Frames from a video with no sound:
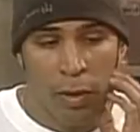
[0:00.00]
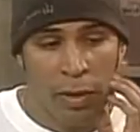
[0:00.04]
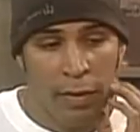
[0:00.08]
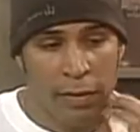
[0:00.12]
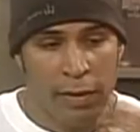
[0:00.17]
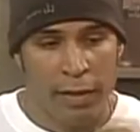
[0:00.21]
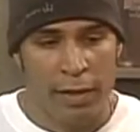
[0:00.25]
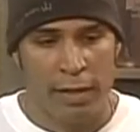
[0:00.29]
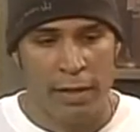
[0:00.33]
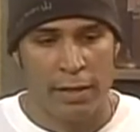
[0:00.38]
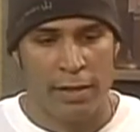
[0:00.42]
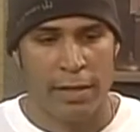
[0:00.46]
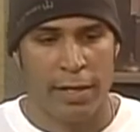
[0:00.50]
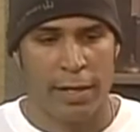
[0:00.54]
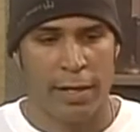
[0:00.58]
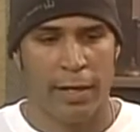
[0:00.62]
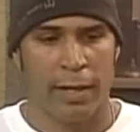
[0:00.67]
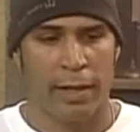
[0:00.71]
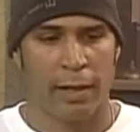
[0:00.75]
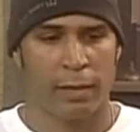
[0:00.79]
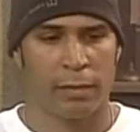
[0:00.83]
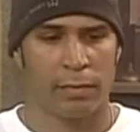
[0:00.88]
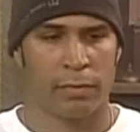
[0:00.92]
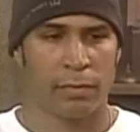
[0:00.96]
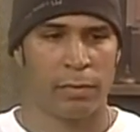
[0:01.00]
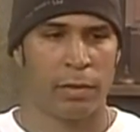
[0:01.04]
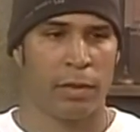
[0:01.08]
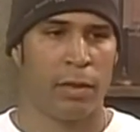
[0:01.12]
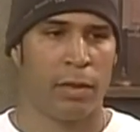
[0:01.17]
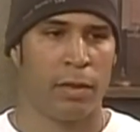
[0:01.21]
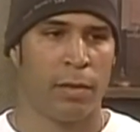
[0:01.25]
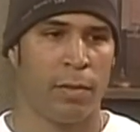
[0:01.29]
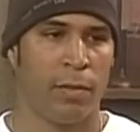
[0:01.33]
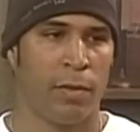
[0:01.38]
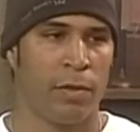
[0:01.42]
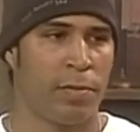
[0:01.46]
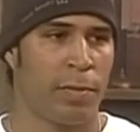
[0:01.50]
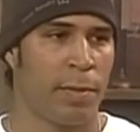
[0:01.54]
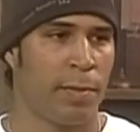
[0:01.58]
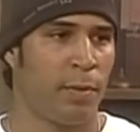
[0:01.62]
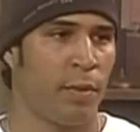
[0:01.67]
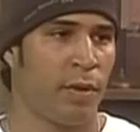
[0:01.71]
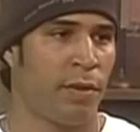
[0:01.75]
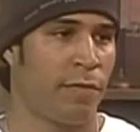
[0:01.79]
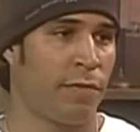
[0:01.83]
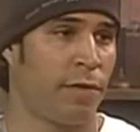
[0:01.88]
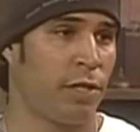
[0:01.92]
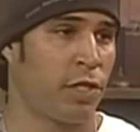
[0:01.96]
one thing is that most
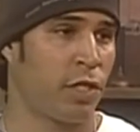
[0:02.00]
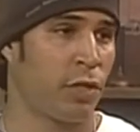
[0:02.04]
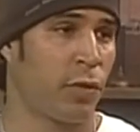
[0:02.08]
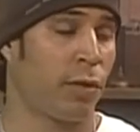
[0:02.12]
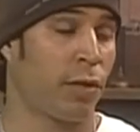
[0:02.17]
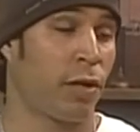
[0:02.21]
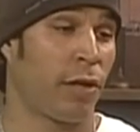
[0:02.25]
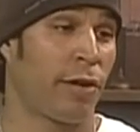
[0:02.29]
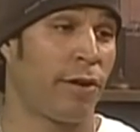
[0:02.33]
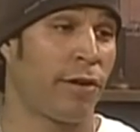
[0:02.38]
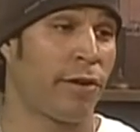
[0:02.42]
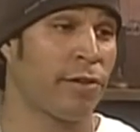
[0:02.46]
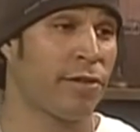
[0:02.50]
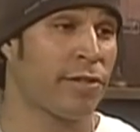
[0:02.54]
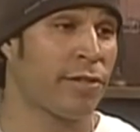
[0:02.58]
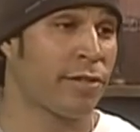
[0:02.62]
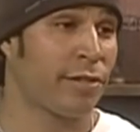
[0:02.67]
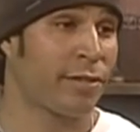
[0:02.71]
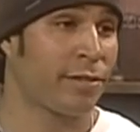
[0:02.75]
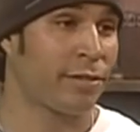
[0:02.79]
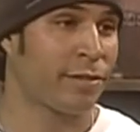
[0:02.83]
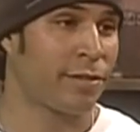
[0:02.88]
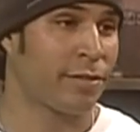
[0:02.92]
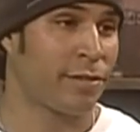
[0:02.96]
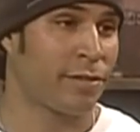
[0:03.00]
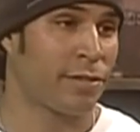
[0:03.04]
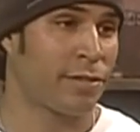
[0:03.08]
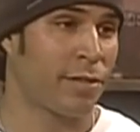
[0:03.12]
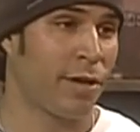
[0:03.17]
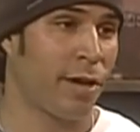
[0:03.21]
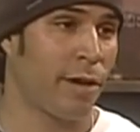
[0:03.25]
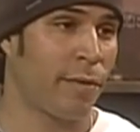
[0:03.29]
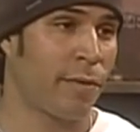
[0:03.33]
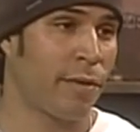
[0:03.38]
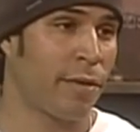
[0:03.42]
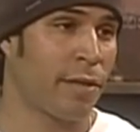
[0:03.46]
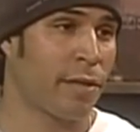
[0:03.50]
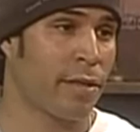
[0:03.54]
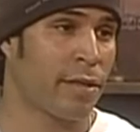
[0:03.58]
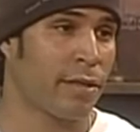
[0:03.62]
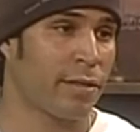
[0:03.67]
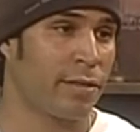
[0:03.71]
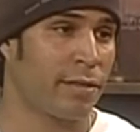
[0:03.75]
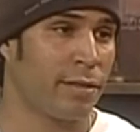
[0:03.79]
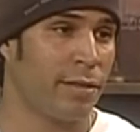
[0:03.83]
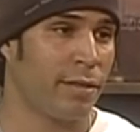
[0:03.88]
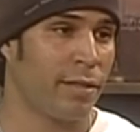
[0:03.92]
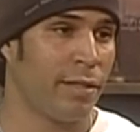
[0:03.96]
people are visual learners to start with,
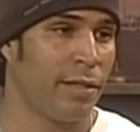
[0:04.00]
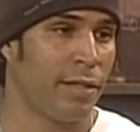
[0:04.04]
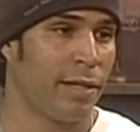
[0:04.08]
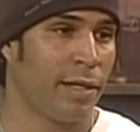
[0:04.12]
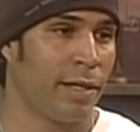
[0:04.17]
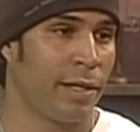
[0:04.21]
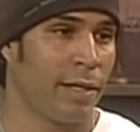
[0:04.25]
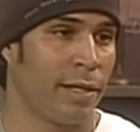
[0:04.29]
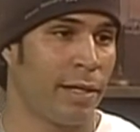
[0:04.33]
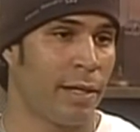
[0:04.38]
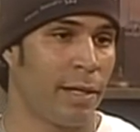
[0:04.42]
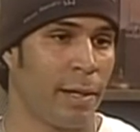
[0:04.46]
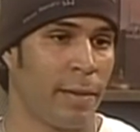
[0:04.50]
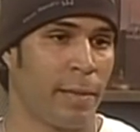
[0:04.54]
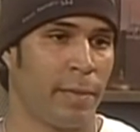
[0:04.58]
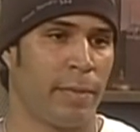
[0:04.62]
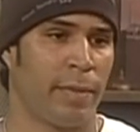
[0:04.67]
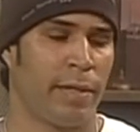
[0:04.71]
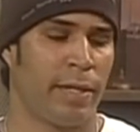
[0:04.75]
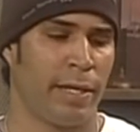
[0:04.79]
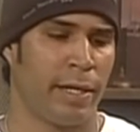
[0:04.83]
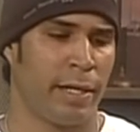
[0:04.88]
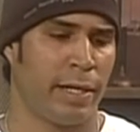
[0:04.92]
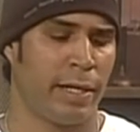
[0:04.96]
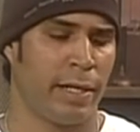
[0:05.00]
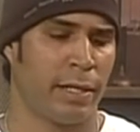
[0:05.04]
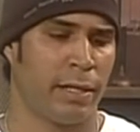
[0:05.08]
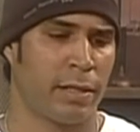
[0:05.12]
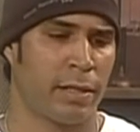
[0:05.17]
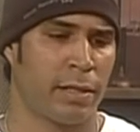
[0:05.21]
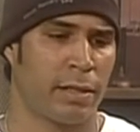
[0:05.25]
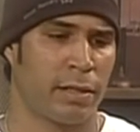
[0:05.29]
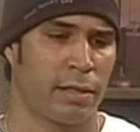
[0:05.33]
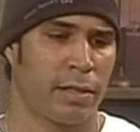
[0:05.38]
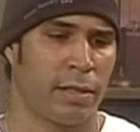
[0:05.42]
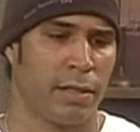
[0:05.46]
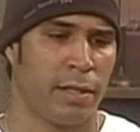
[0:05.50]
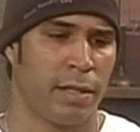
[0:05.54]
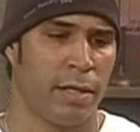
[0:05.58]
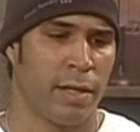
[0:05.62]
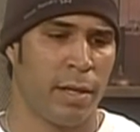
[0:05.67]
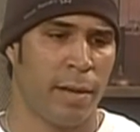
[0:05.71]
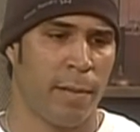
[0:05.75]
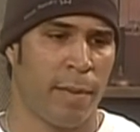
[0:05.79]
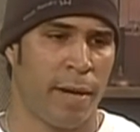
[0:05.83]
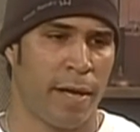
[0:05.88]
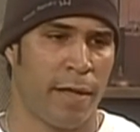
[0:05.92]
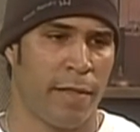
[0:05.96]
and
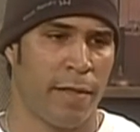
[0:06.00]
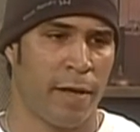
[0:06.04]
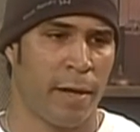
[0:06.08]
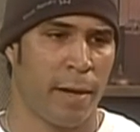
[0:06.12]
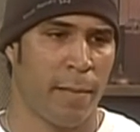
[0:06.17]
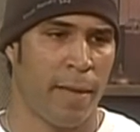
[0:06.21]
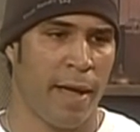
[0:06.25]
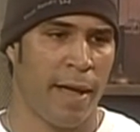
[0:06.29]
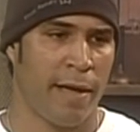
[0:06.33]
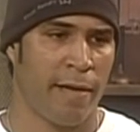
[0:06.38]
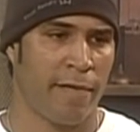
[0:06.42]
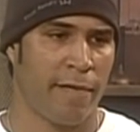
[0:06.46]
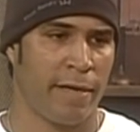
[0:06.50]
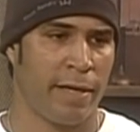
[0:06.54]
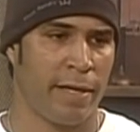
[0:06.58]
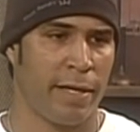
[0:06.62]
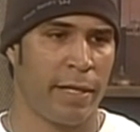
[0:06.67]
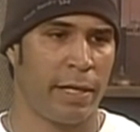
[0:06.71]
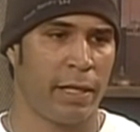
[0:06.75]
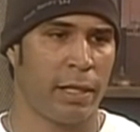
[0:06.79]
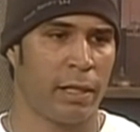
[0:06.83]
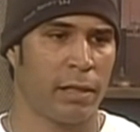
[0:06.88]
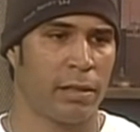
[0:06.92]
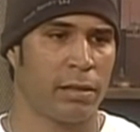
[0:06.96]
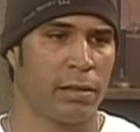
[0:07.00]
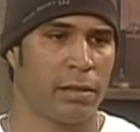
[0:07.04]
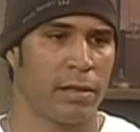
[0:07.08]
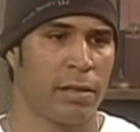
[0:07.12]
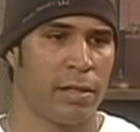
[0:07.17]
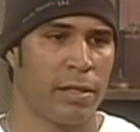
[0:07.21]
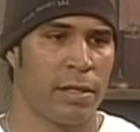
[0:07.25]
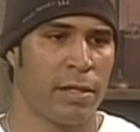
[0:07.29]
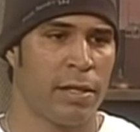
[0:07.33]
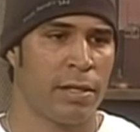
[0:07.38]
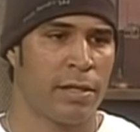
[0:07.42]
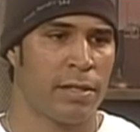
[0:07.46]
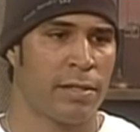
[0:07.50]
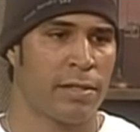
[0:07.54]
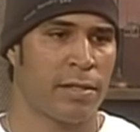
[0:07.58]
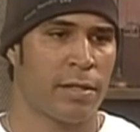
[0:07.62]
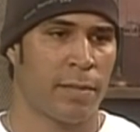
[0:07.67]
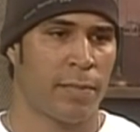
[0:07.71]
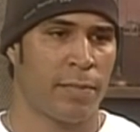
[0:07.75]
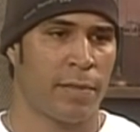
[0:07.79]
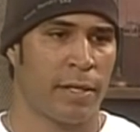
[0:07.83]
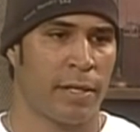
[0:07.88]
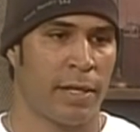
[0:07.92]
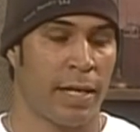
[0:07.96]
by them having
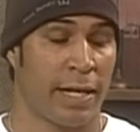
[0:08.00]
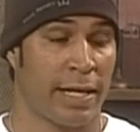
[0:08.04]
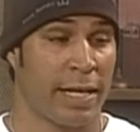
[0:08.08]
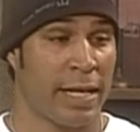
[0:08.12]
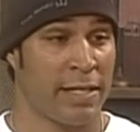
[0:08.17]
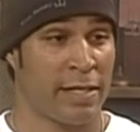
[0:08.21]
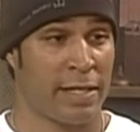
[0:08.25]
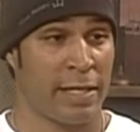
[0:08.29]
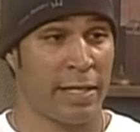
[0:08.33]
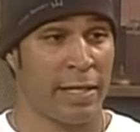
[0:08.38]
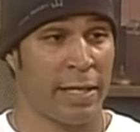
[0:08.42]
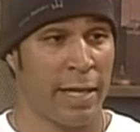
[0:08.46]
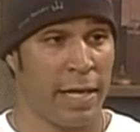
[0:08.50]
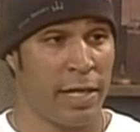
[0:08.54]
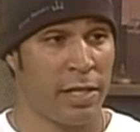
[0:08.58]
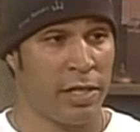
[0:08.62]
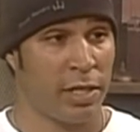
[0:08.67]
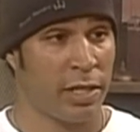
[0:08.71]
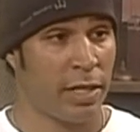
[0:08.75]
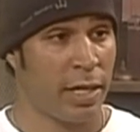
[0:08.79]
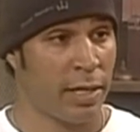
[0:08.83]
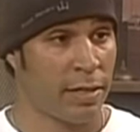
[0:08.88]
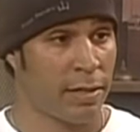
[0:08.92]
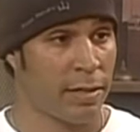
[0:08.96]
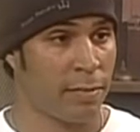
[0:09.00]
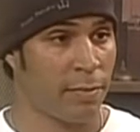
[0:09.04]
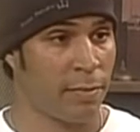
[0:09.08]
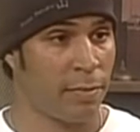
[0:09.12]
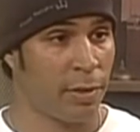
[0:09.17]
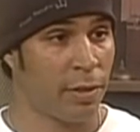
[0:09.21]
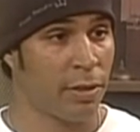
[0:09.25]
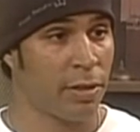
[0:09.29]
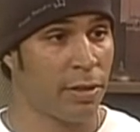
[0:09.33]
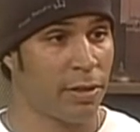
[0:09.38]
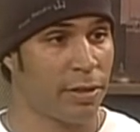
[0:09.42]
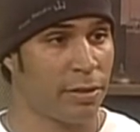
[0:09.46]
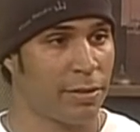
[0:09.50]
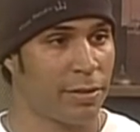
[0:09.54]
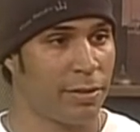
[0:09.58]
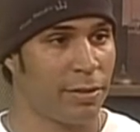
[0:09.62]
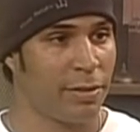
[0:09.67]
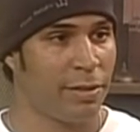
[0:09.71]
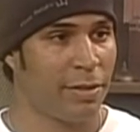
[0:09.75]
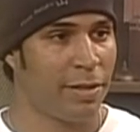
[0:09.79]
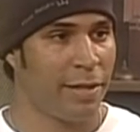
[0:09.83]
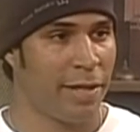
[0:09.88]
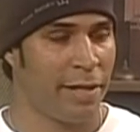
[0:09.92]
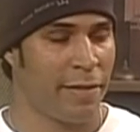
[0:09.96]
something like as engaging as a book,
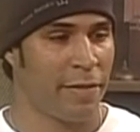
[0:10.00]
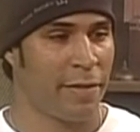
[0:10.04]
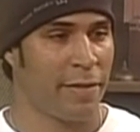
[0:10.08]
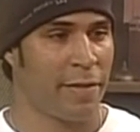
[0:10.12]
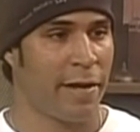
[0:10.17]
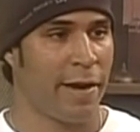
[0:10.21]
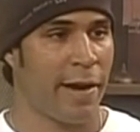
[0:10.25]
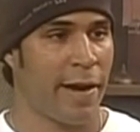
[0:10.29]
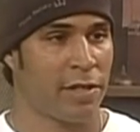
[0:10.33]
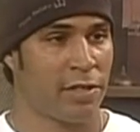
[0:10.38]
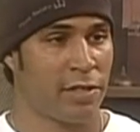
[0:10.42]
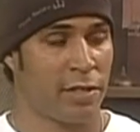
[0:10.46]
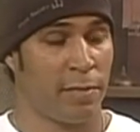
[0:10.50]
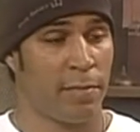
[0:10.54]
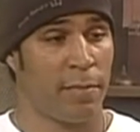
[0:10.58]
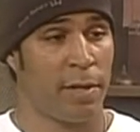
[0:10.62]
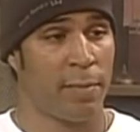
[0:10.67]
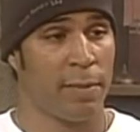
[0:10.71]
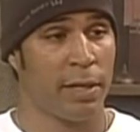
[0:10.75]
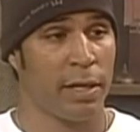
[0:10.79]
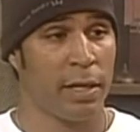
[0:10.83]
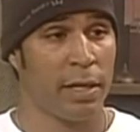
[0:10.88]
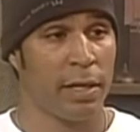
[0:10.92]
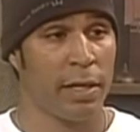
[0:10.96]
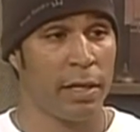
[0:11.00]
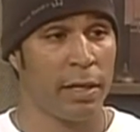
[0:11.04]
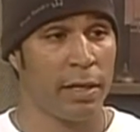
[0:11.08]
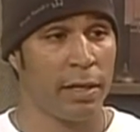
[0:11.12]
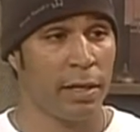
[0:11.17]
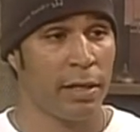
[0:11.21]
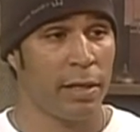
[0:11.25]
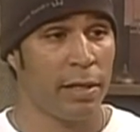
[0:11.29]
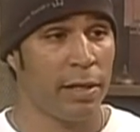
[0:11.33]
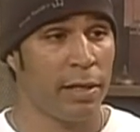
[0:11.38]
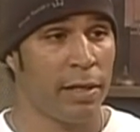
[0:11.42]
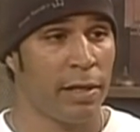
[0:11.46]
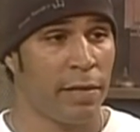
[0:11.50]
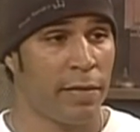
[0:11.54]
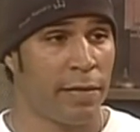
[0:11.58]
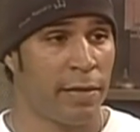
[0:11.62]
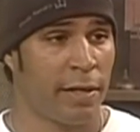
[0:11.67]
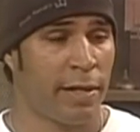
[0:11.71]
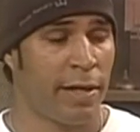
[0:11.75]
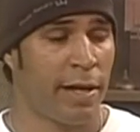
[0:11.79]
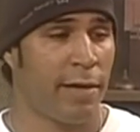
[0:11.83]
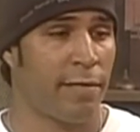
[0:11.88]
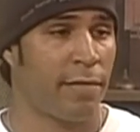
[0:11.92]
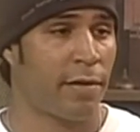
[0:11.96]
and then they're actually mimicking it,
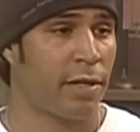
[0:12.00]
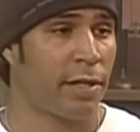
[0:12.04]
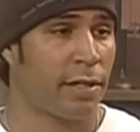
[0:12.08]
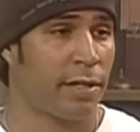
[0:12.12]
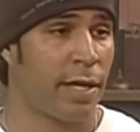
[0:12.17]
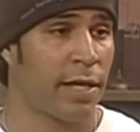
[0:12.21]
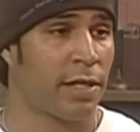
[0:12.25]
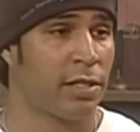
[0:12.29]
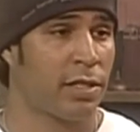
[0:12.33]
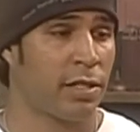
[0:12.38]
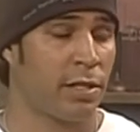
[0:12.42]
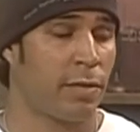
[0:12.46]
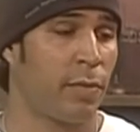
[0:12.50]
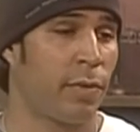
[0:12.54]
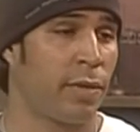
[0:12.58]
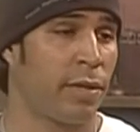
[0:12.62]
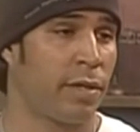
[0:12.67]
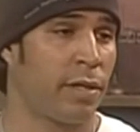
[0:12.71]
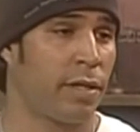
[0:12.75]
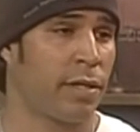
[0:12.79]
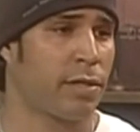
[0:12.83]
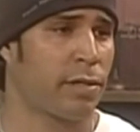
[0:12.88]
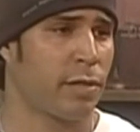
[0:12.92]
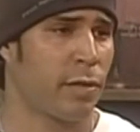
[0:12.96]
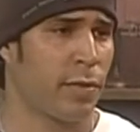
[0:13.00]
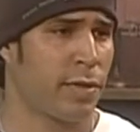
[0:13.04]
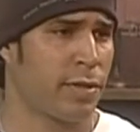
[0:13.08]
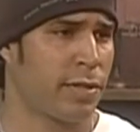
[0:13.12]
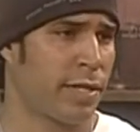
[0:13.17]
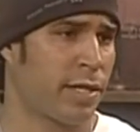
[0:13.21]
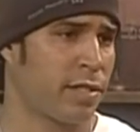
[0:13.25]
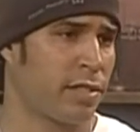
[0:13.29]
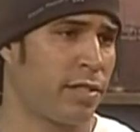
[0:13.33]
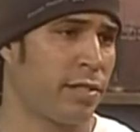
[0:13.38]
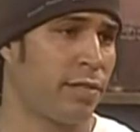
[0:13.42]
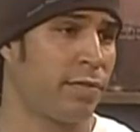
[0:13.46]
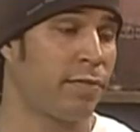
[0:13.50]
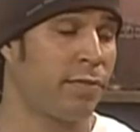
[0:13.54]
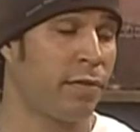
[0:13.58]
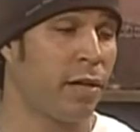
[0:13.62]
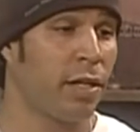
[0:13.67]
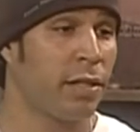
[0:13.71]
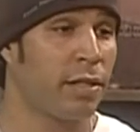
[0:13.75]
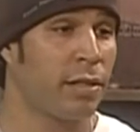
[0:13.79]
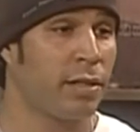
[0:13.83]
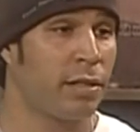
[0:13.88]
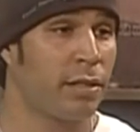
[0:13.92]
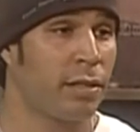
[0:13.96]
they can have a connection with it, so it's actually
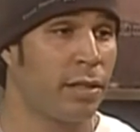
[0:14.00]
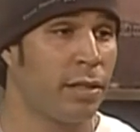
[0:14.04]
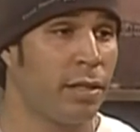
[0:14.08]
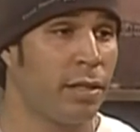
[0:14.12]
fun.